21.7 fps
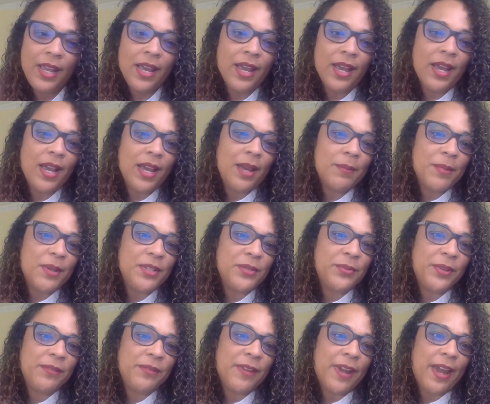as
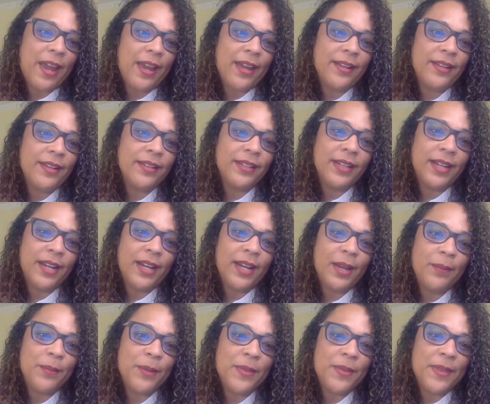we've had.
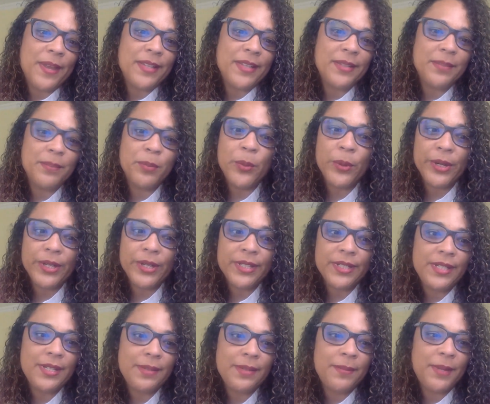And that's
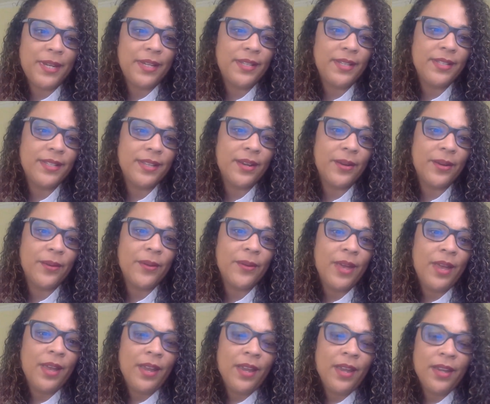important to me. So,
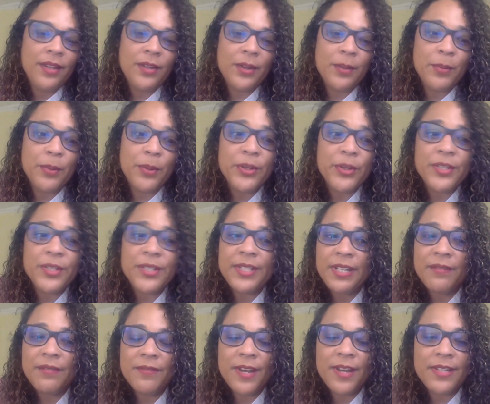I'm
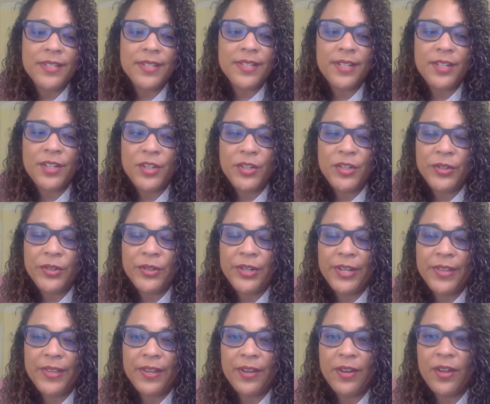personally invested in
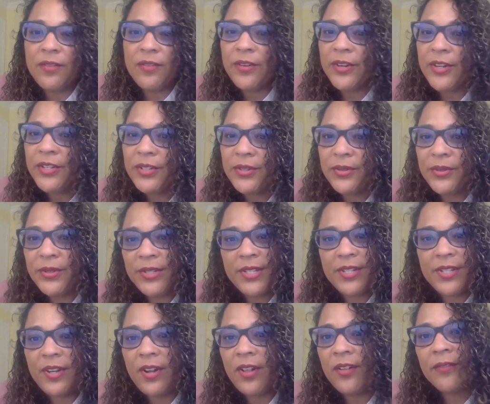ensuring that all of our
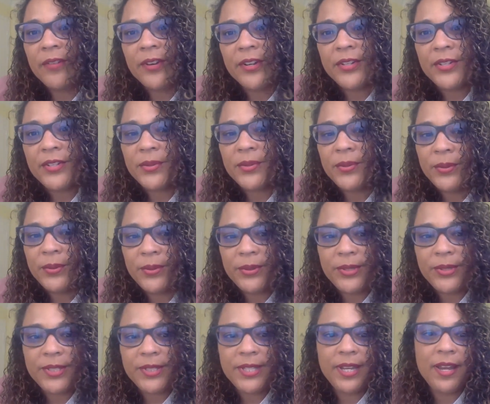students in all of our
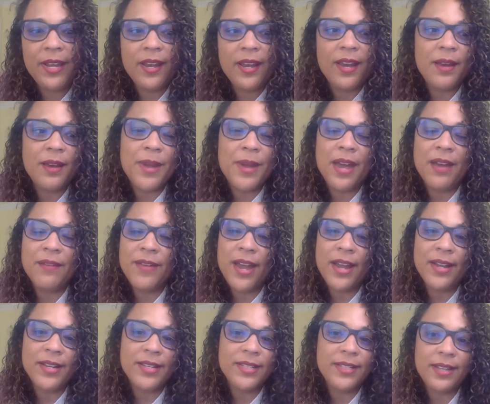schools have
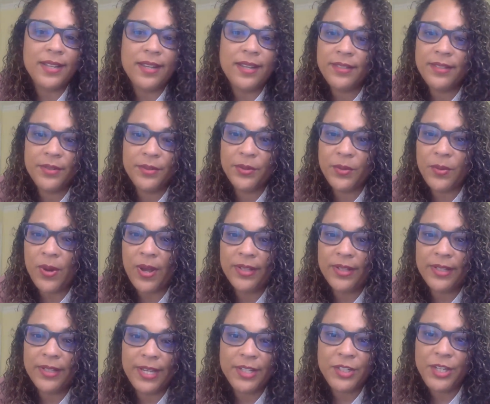access to a
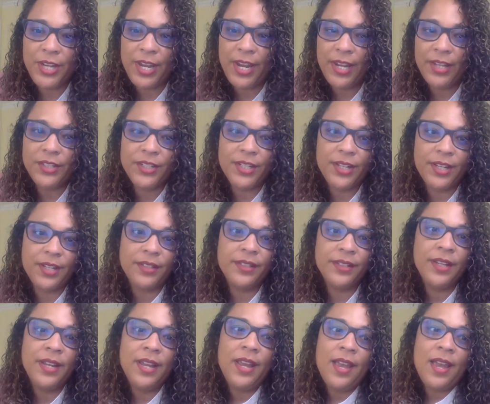quality education.
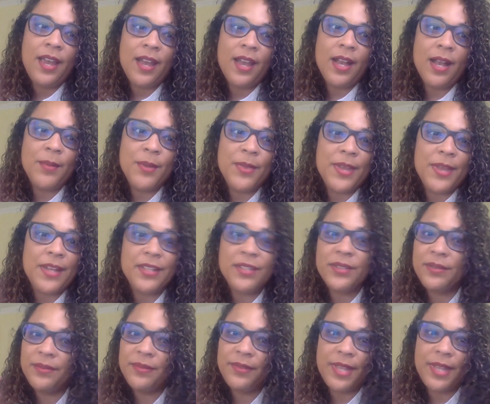And
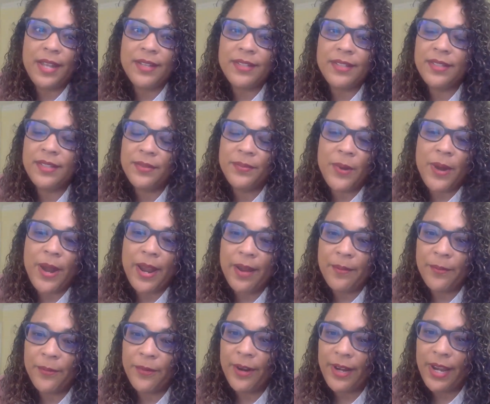that's why
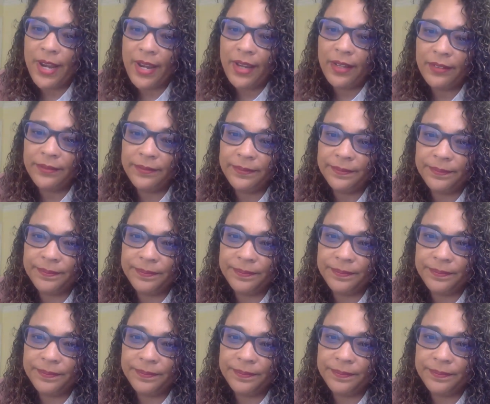I'm running.